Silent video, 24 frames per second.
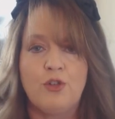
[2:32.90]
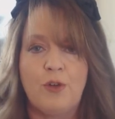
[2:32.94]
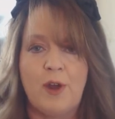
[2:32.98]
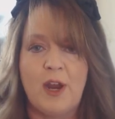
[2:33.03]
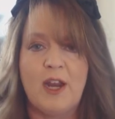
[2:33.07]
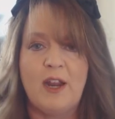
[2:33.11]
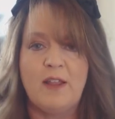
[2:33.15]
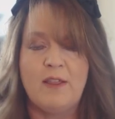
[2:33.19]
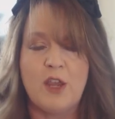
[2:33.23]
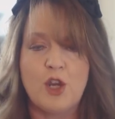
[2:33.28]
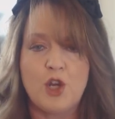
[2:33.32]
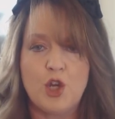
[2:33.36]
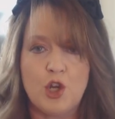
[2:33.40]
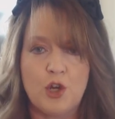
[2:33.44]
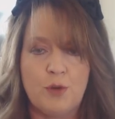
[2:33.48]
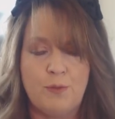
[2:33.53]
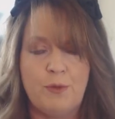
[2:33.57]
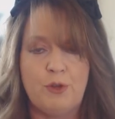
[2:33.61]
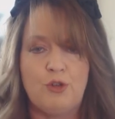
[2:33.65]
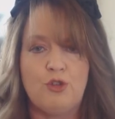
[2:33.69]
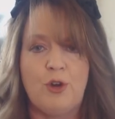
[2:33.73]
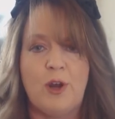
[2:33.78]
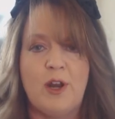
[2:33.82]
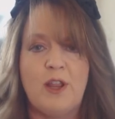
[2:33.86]
trading. They
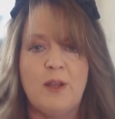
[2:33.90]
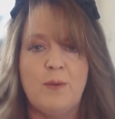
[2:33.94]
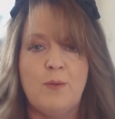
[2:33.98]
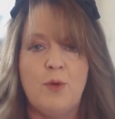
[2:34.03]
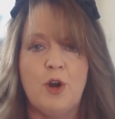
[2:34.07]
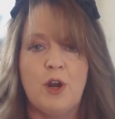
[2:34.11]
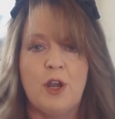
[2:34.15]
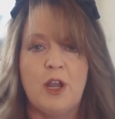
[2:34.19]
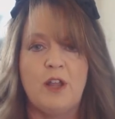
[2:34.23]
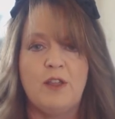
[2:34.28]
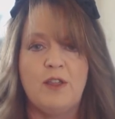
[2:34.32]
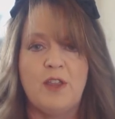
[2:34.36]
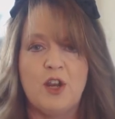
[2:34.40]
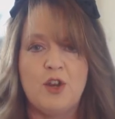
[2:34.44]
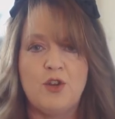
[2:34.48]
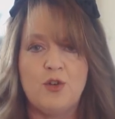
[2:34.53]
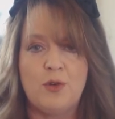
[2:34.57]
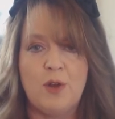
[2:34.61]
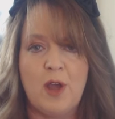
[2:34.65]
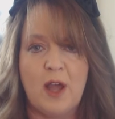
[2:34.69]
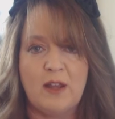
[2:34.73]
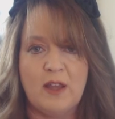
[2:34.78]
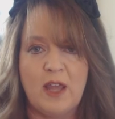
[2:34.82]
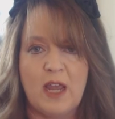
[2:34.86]
shouldn't be trading the market. They
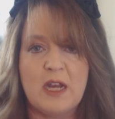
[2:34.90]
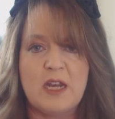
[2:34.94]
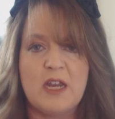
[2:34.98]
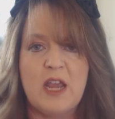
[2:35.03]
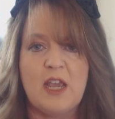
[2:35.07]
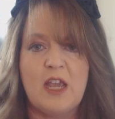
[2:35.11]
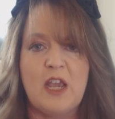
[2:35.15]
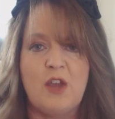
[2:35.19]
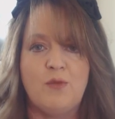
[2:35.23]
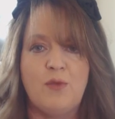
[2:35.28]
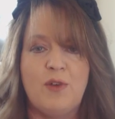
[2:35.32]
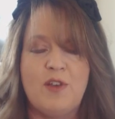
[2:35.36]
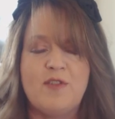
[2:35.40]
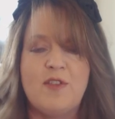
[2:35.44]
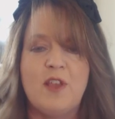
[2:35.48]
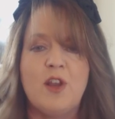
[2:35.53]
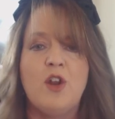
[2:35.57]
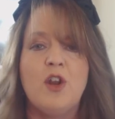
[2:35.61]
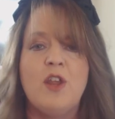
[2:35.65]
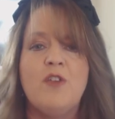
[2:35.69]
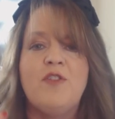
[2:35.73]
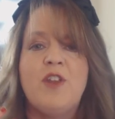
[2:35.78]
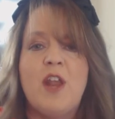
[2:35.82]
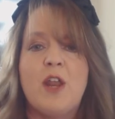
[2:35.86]
do not like taking risks. They
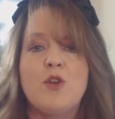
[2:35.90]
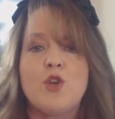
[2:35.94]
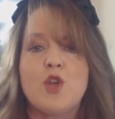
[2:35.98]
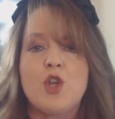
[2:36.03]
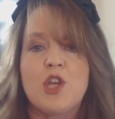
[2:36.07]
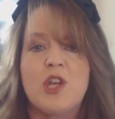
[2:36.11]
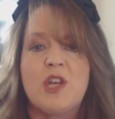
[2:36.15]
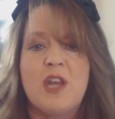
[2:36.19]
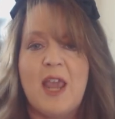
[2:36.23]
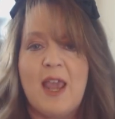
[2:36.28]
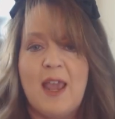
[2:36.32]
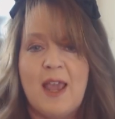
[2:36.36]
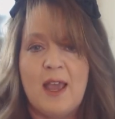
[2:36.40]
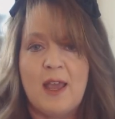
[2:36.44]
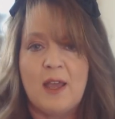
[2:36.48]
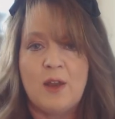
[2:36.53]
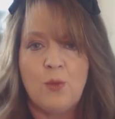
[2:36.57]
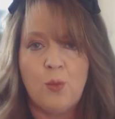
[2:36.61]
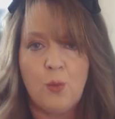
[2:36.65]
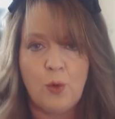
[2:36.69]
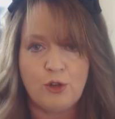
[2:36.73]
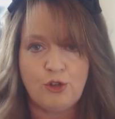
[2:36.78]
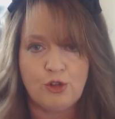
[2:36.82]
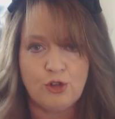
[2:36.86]
don't even
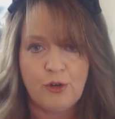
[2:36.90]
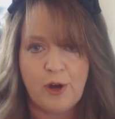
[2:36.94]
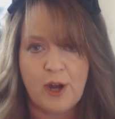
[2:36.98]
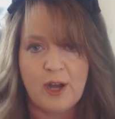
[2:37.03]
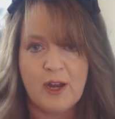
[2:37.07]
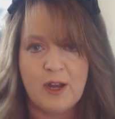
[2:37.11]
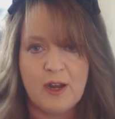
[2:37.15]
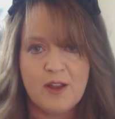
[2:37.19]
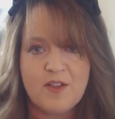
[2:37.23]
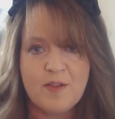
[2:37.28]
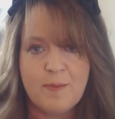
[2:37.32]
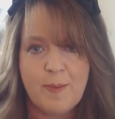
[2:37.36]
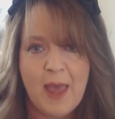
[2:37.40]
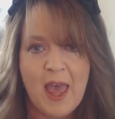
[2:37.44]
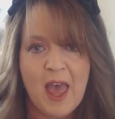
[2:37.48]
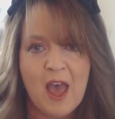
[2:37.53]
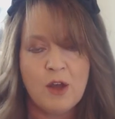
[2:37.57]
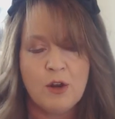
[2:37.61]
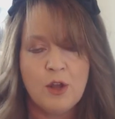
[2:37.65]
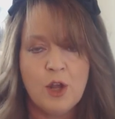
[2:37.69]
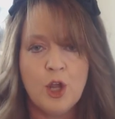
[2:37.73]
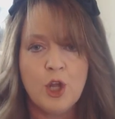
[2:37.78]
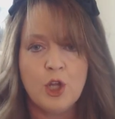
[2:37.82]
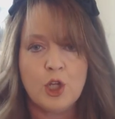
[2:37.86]
understand what trading is
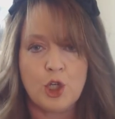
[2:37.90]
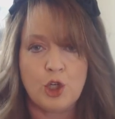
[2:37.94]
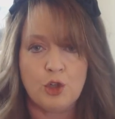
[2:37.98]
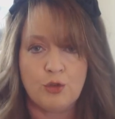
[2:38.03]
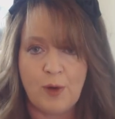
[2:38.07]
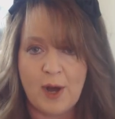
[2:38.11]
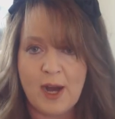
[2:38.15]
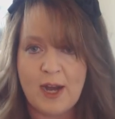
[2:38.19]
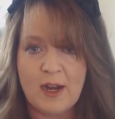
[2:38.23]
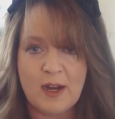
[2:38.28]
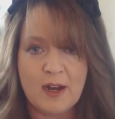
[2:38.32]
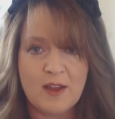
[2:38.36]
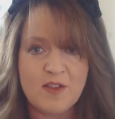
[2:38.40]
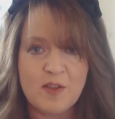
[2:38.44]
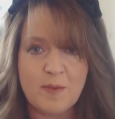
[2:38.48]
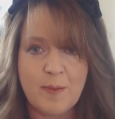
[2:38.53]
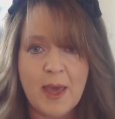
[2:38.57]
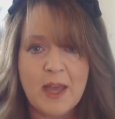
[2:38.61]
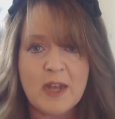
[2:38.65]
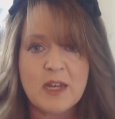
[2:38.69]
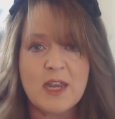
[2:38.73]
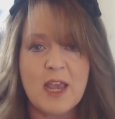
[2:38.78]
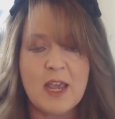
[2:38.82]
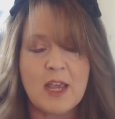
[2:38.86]
about. Trading is
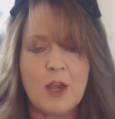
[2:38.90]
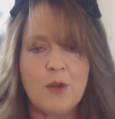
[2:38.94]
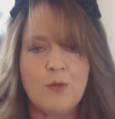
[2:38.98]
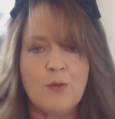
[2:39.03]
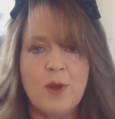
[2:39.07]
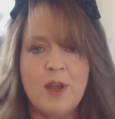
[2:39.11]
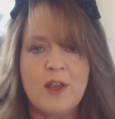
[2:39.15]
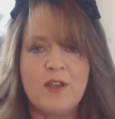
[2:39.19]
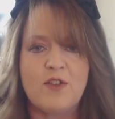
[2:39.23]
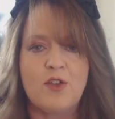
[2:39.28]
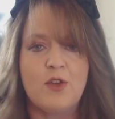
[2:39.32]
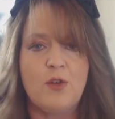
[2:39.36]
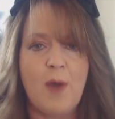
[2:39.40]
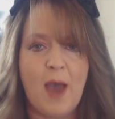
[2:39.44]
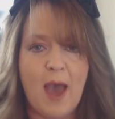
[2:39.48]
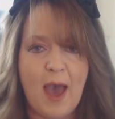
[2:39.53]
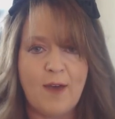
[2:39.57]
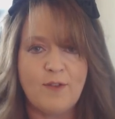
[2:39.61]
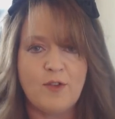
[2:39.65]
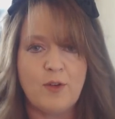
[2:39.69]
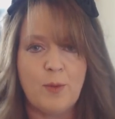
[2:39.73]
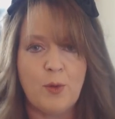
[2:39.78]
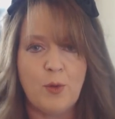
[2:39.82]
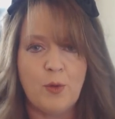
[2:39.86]
about taking risk. You
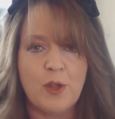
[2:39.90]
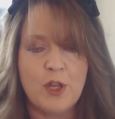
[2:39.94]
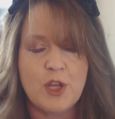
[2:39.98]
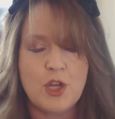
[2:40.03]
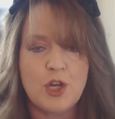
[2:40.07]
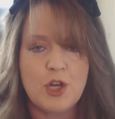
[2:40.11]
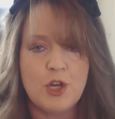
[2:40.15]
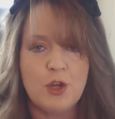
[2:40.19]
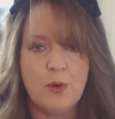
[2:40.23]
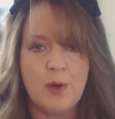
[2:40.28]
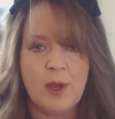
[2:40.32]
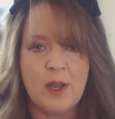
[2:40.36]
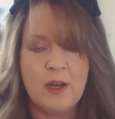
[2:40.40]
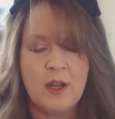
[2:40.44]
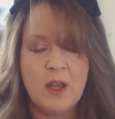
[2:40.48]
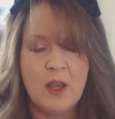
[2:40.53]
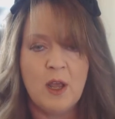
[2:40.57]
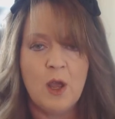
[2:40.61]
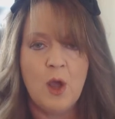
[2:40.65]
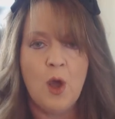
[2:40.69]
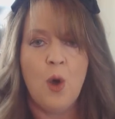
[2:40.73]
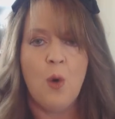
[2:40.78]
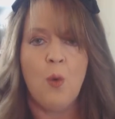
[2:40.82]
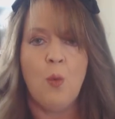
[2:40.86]
have to be willing to do it.
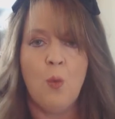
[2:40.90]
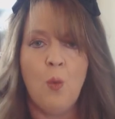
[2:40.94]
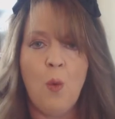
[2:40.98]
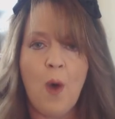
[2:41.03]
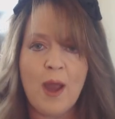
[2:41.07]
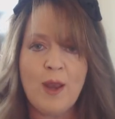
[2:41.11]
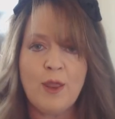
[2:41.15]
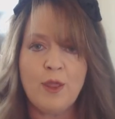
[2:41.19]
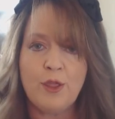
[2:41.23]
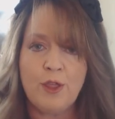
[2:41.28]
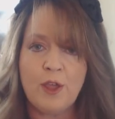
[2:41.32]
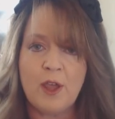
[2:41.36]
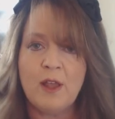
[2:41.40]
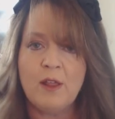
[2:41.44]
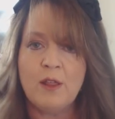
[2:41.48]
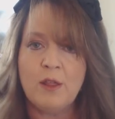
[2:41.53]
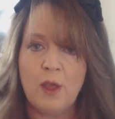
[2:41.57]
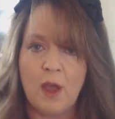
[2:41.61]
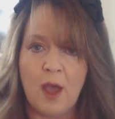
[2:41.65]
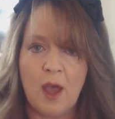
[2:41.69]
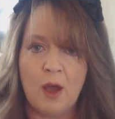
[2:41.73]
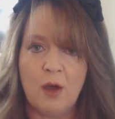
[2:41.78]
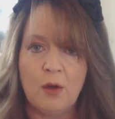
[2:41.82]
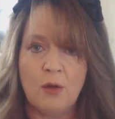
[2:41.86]
One thing
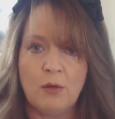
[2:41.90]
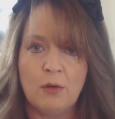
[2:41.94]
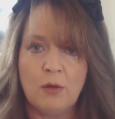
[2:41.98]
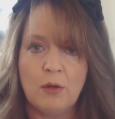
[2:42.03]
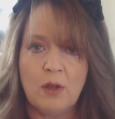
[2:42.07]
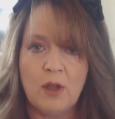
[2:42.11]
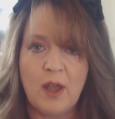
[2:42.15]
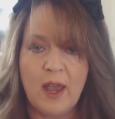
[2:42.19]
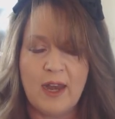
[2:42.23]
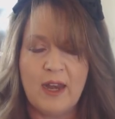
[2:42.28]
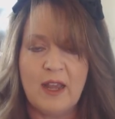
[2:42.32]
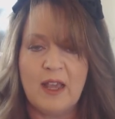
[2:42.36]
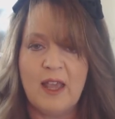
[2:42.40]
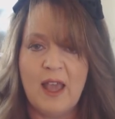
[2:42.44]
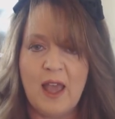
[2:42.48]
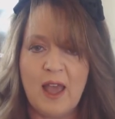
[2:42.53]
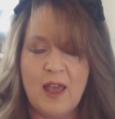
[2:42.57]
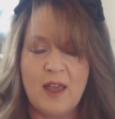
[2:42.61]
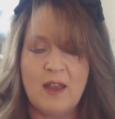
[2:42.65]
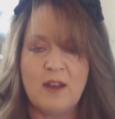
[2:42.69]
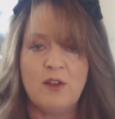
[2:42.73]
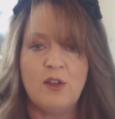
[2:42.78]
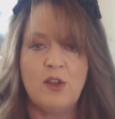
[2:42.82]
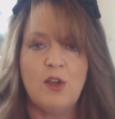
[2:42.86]
though, and
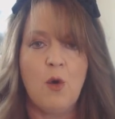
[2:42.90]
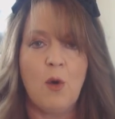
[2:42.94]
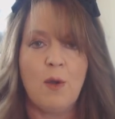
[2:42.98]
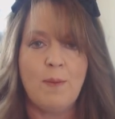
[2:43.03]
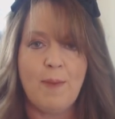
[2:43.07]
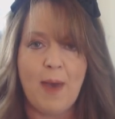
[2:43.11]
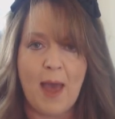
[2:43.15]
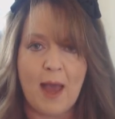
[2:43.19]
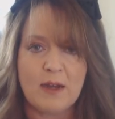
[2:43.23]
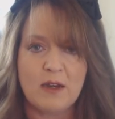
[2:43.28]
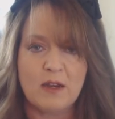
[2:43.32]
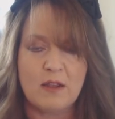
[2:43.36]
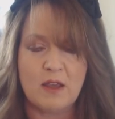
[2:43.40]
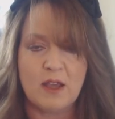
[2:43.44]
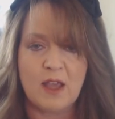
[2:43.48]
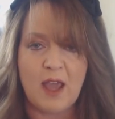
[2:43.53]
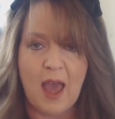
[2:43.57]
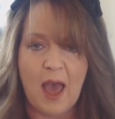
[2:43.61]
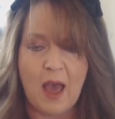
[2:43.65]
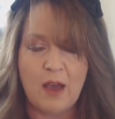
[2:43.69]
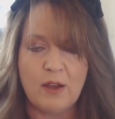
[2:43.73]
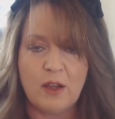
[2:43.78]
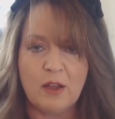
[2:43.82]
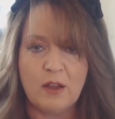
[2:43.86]
again, going back to the
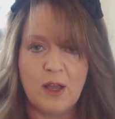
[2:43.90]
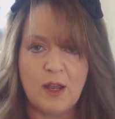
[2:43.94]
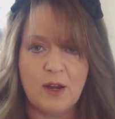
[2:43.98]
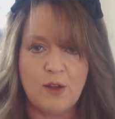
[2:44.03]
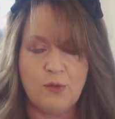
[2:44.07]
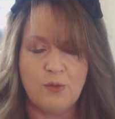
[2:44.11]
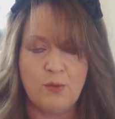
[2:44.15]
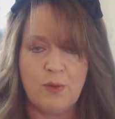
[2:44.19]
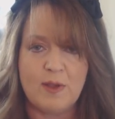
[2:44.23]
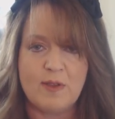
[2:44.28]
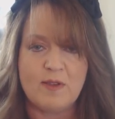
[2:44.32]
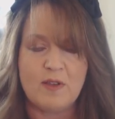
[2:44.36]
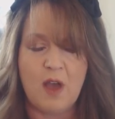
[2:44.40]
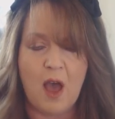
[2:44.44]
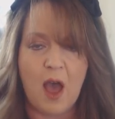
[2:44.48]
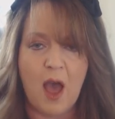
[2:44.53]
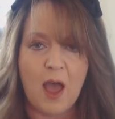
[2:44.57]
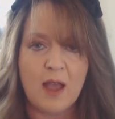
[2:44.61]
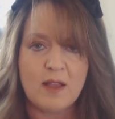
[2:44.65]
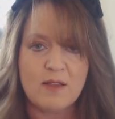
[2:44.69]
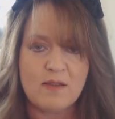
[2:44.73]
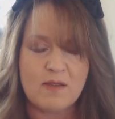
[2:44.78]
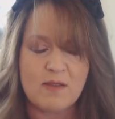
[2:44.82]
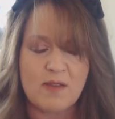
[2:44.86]
calculated risk
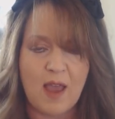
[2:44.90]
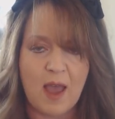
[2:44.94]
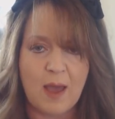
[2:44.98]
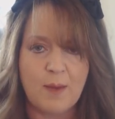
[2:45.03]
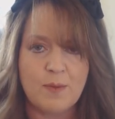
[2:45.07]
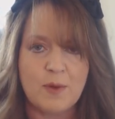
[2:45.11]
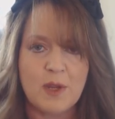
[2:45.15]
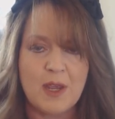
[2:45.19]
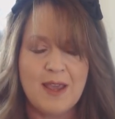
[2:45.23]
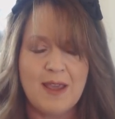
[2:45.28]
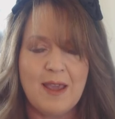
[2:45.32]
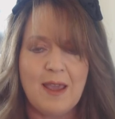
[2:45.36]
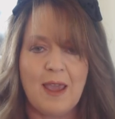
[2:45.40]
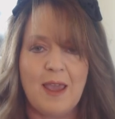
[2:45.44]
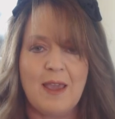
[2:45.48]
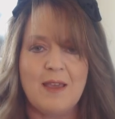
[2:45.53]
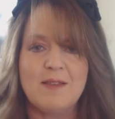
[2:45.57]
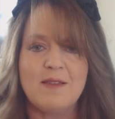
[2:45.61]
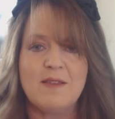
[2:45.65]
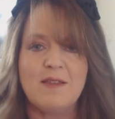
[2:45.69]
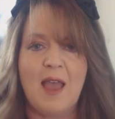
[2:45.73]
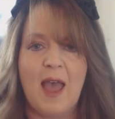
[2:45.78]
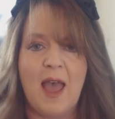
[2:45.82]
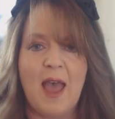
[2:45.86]
concept,
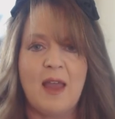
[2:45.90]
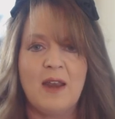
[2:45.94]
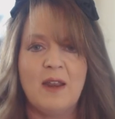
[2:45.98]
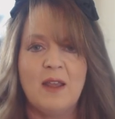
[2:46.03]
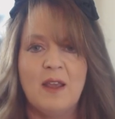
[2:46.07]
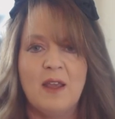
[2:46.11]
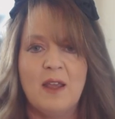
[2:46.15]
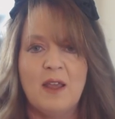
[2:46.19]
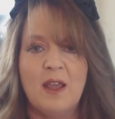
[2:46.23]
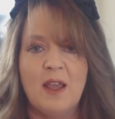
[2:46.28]
is that